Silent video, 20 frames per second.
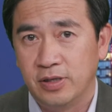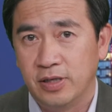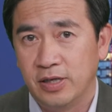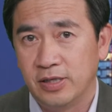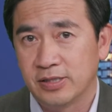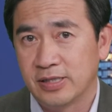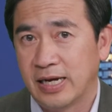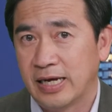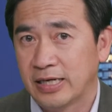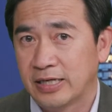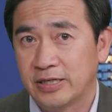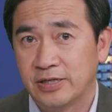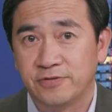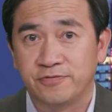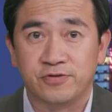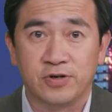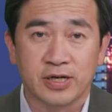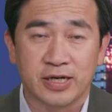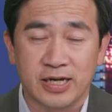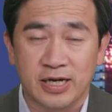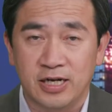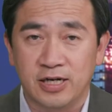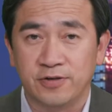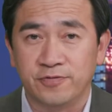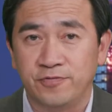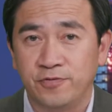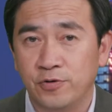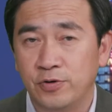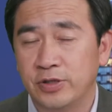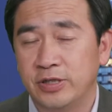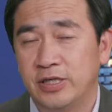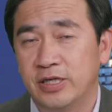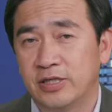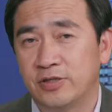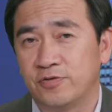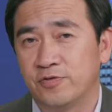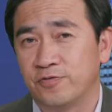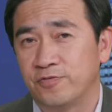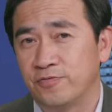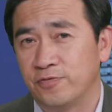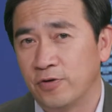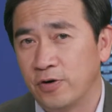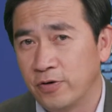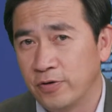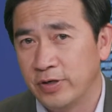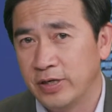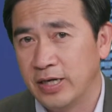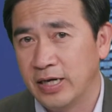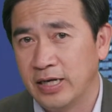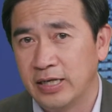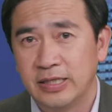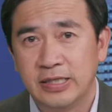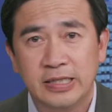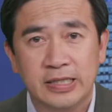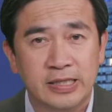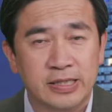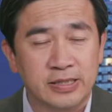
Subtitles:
It's like from California to Florida,